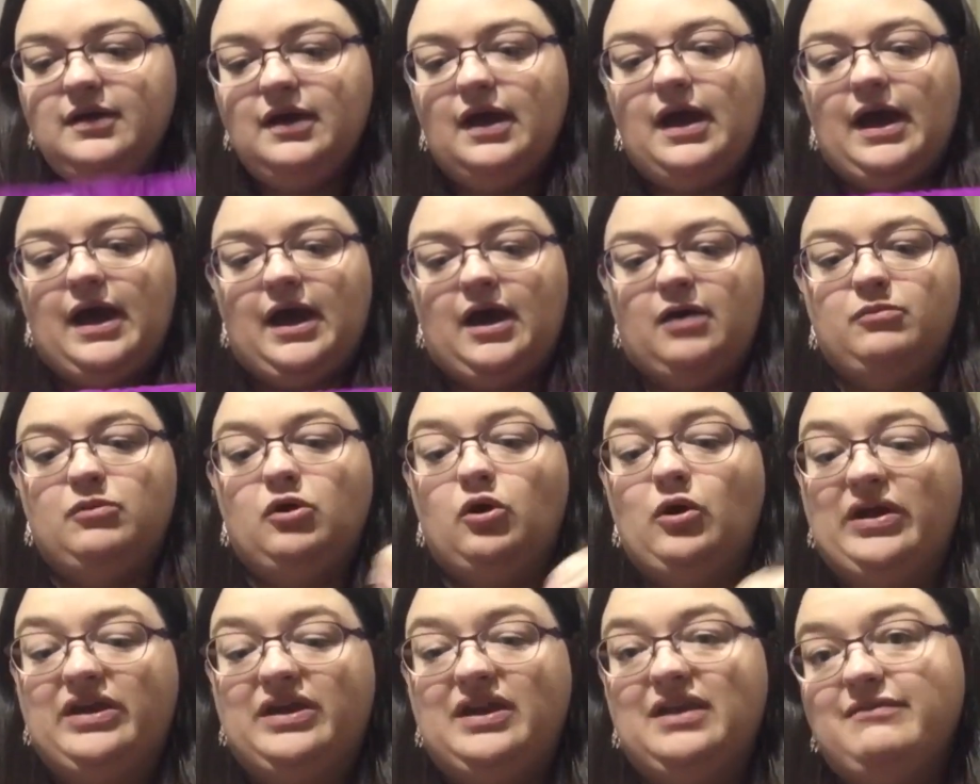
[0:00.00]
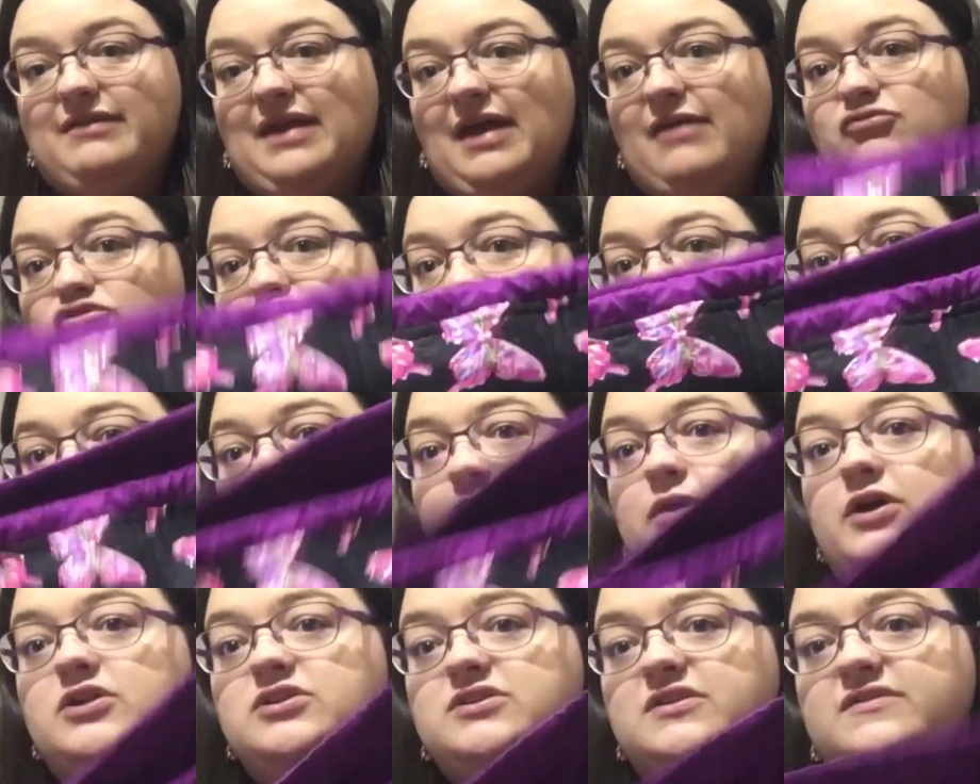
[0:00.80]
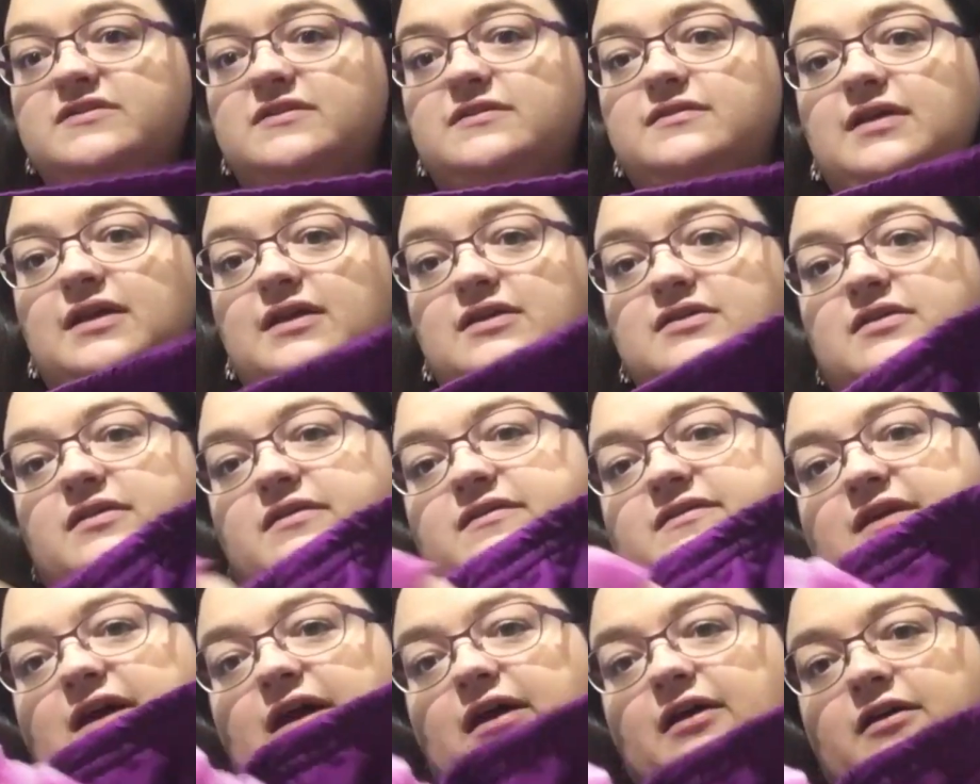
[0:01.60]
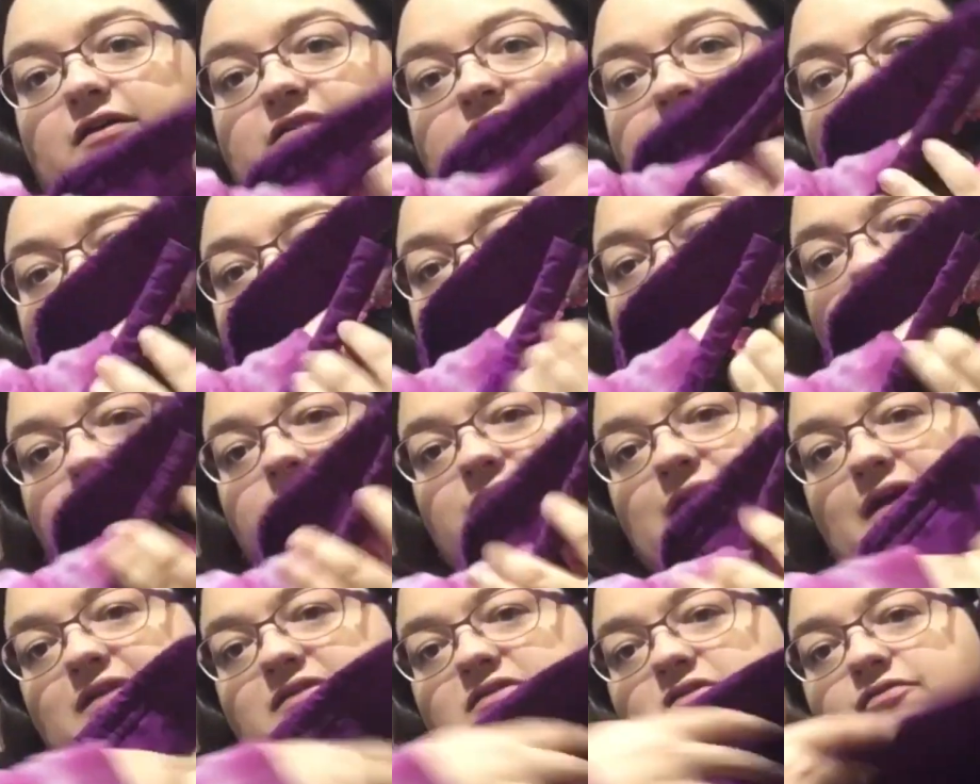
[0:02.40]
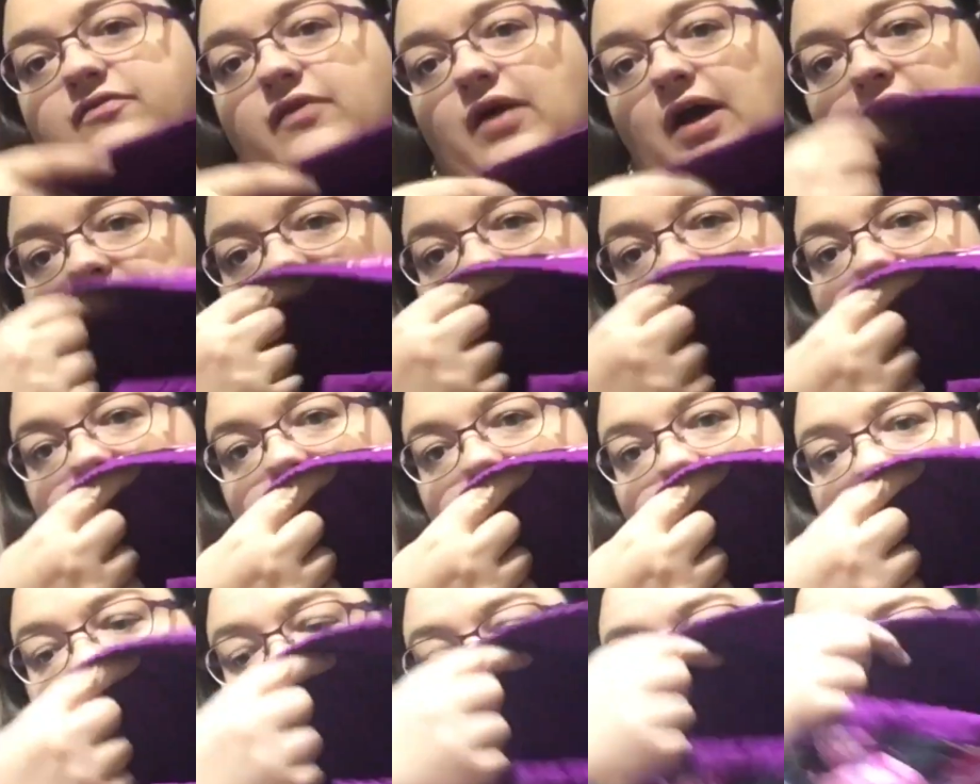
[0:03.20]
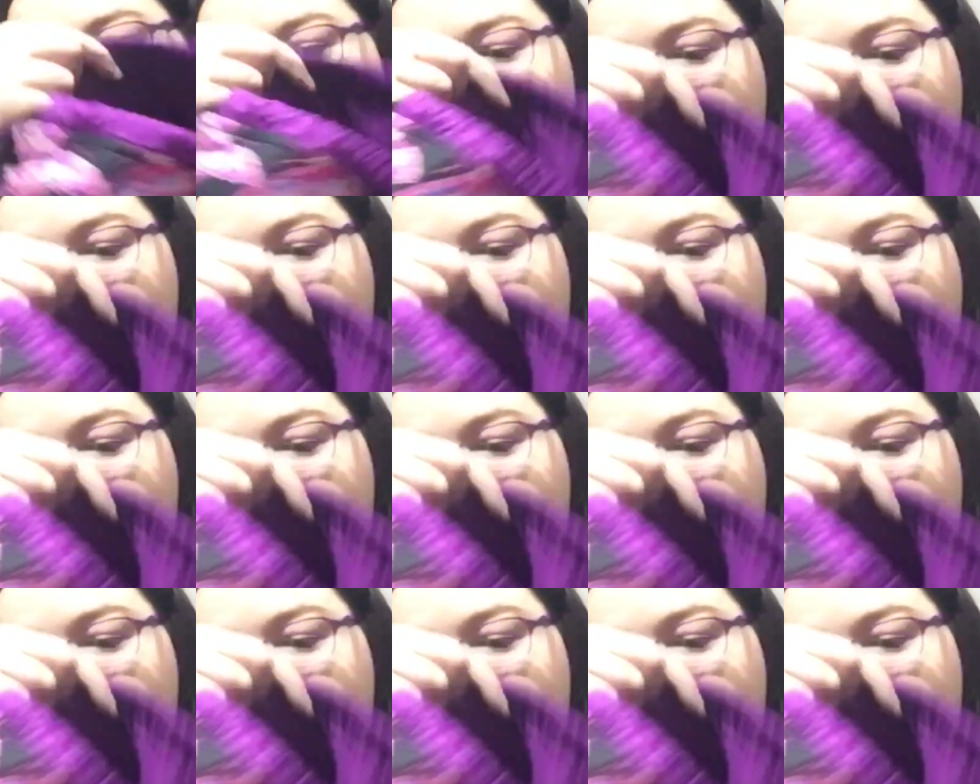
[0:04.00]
Or I can even have 2 projects on either side because it's got that dividing in the middle.